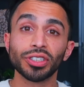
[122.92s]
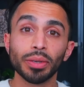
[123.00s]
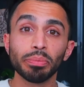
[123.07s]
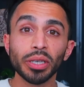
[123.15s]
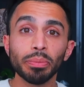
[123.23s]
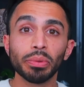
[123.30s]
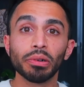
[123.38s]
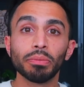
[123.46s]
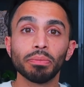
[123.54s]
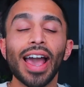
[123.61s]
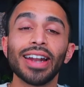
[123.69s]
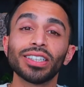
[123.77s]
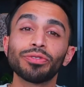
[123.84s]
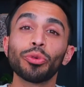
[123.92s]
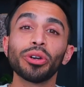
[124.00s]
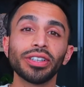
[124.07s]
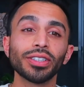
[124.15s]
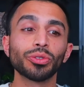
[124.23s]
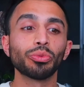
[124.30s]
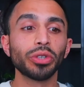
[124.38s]
some people, and it's for
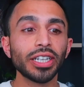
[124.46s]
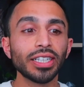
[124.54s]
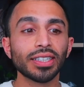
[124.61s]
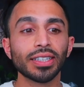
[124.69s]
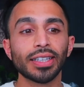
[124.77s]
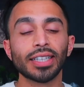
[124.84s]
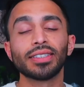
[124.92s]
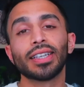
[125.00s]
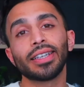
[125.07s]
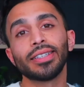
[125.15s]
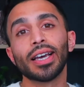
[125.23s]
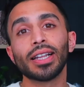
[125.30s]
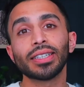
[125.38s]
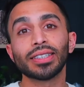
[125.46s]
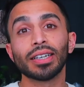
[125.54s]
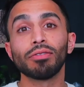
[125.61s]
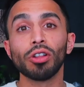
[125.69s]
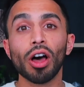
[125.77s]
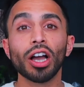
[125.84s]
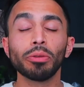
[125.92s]
this reason that psychedelics have
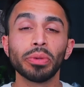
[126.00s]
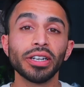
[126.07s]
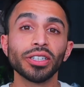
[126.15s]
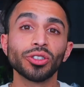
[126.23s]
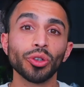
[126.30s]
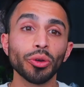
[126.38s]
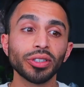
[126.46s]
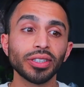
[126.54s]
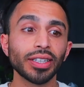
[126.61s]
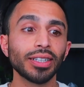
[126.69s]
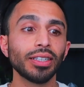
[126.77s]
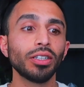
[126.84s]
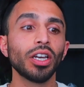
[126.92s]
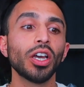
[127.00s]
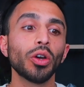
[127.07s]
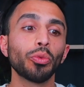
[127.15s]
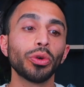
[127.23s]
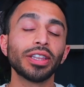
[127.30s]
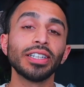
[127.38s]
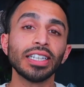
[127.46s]
long been associated
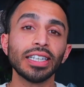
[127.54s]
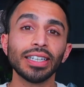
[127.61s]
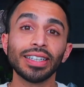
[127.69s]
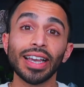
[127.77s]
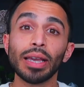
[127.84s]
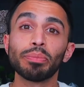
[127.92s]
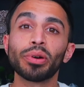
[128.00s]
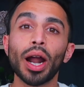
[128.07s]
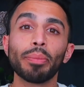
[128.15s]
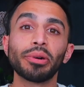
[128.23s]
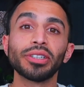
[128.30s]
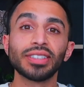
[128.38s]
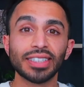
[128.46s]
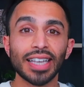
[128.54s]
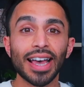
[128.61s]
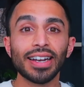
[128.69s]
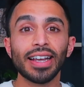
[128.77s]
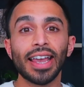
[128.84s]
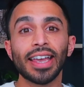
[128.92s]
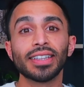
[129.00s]
with needing a proper set
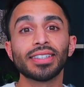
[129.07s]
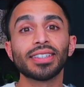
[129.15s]
and